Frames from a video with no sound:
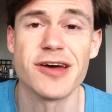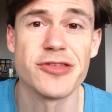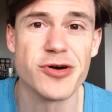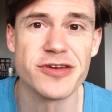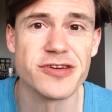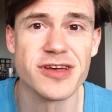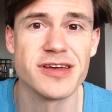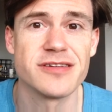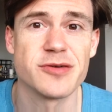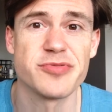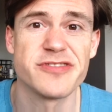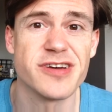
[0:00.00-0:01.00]
Otherwise, you're going to
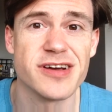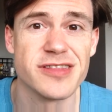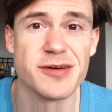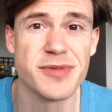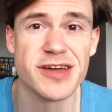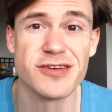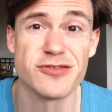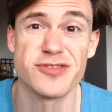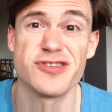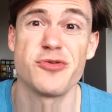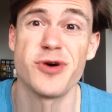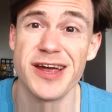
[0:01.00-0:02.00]
end up stuck in the maze
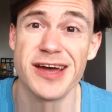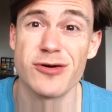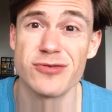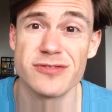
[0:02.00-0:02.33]
with no way out.